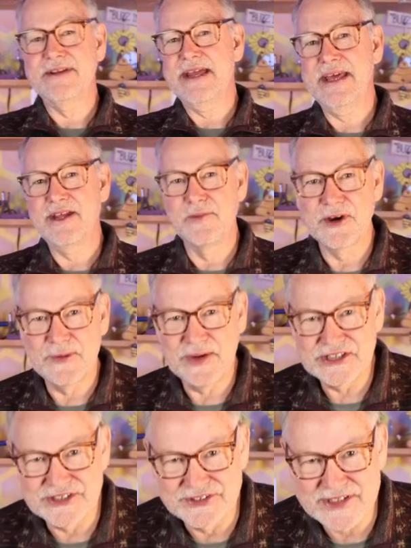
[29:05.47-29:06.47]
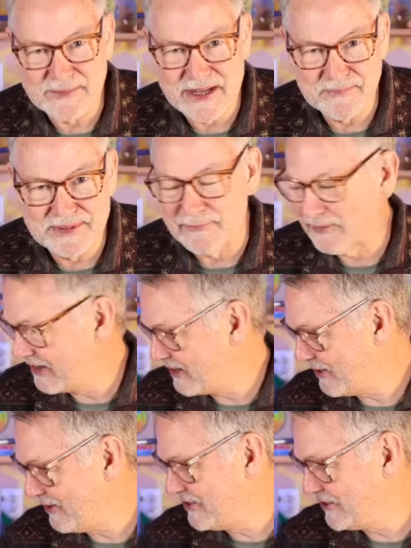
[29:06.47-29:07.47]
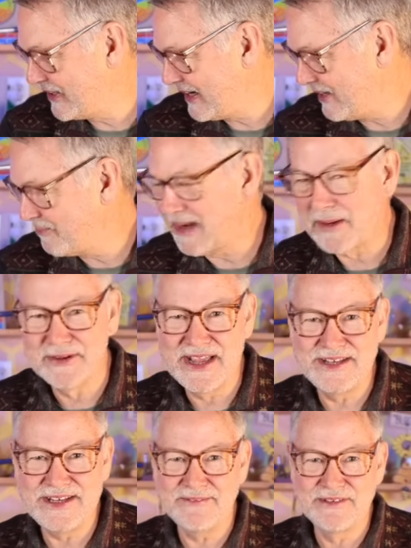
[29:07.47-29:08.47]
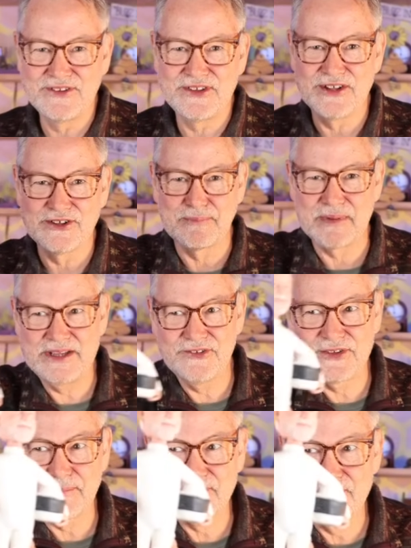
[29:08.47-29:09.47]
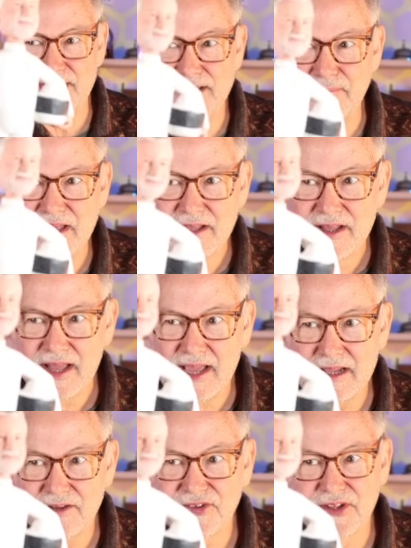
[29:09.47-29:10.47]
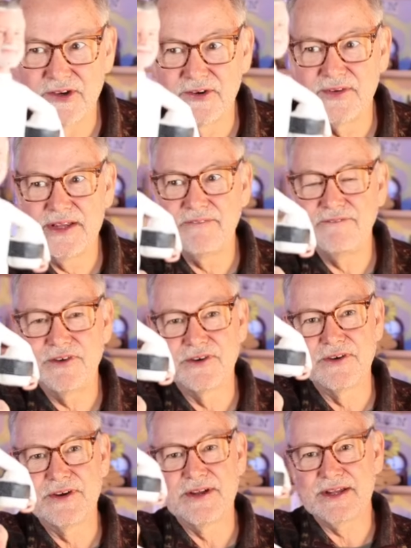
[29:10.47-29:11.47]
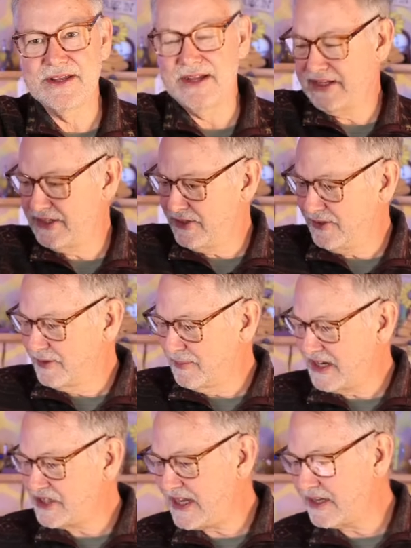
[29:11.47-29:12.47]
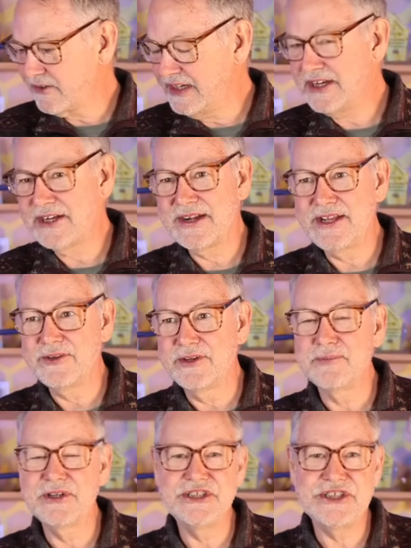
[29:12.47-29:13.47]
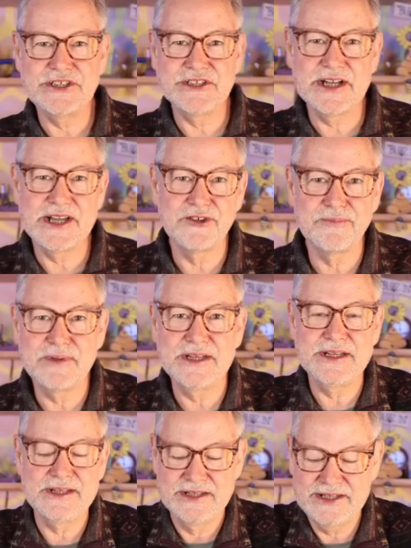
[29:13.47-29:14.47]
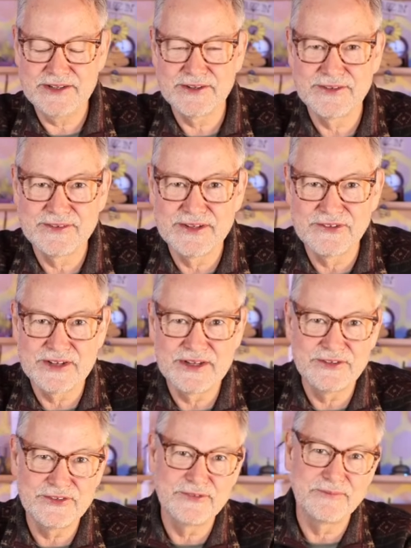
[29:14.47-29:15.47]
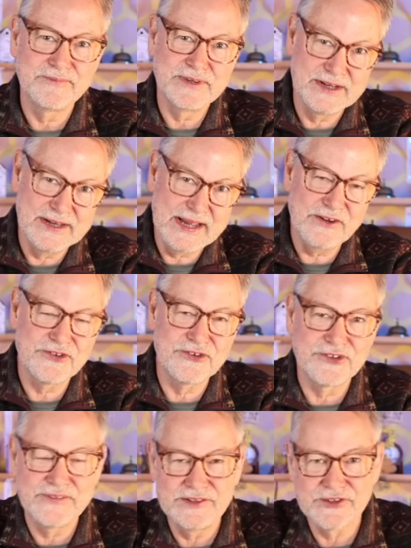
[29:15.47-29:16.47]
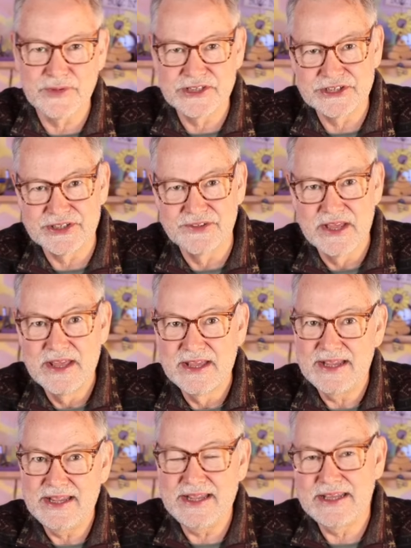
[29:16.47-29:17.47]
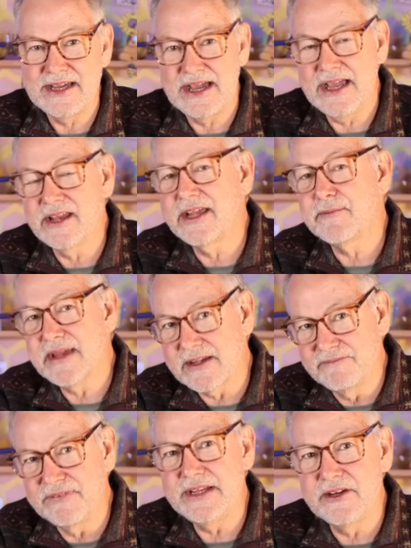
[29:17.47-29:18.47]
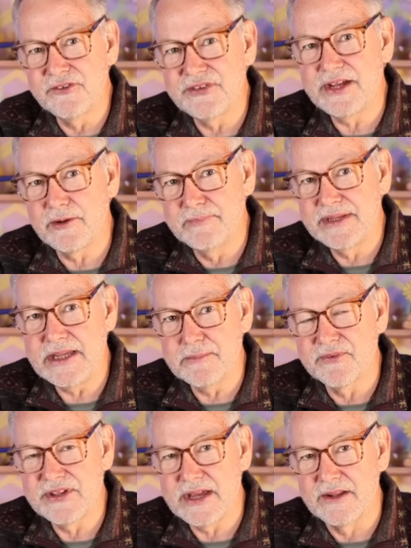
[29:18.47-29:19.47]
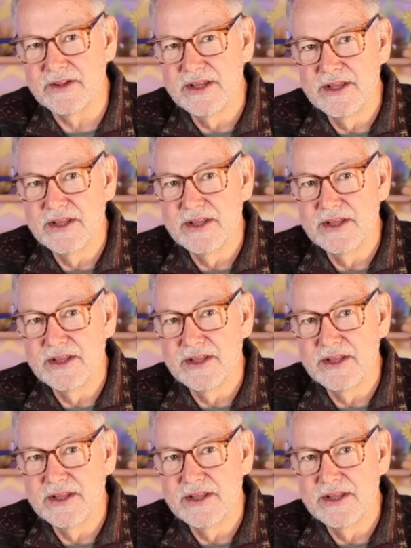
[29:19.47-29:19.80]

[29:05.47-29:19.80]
I've got a lot more questions coming up, but I want to encourage you guys. Bobblehead David says, please subscribe. And so if you're new to my channel here, I do appreciate you guys being here, listening to answers to these questions. And I like making videos to help beekeepers out.